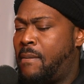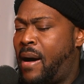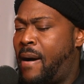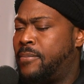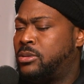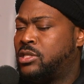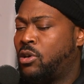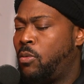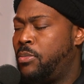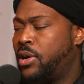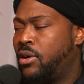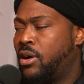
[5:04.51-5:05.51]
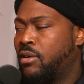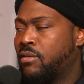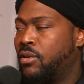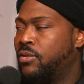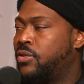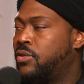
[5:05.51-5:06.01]
I'm so big on
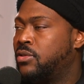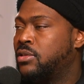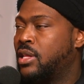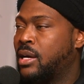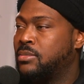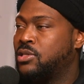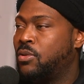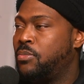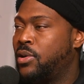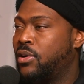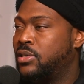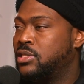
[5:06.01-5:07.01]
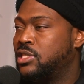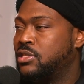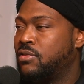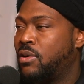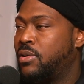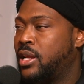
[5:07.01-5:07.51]
growth. Like I'm so big on just
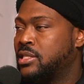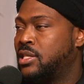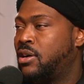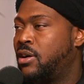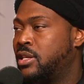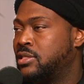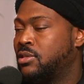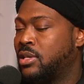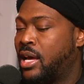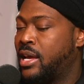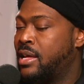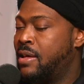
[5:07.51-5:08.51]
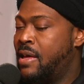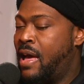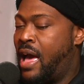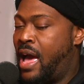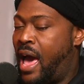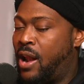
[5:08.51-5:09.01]
growing as an artist. So like,
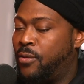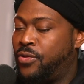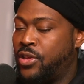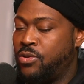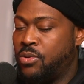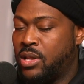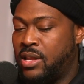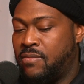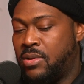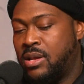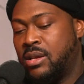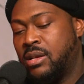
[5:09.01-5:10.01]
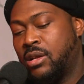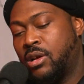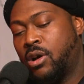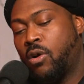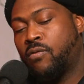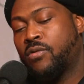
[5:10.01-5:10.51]
I don't think you can
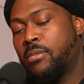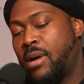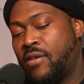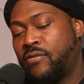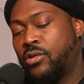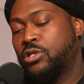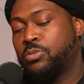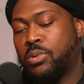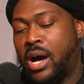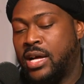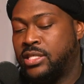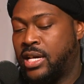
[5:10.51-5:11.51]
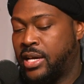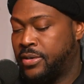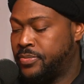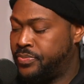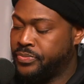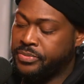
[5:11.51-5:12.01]
even go from my first
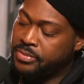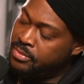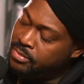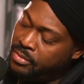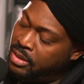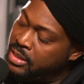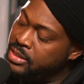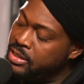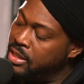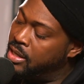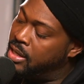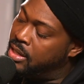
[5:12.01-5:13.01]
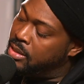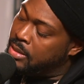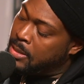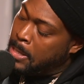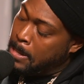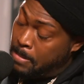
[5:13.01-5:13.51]
project to
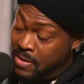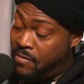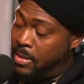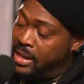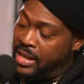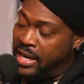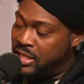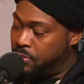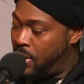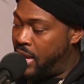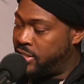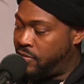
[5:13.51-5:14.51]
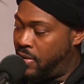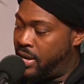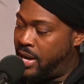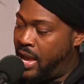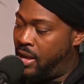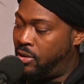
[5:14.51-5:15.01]
even my latest project
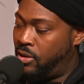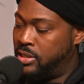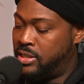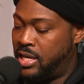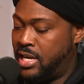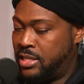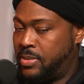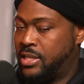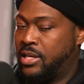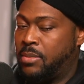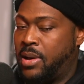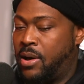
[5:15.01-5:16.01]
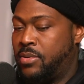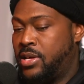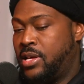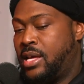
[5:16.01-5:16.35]
right now, Lost City, that's about to come out.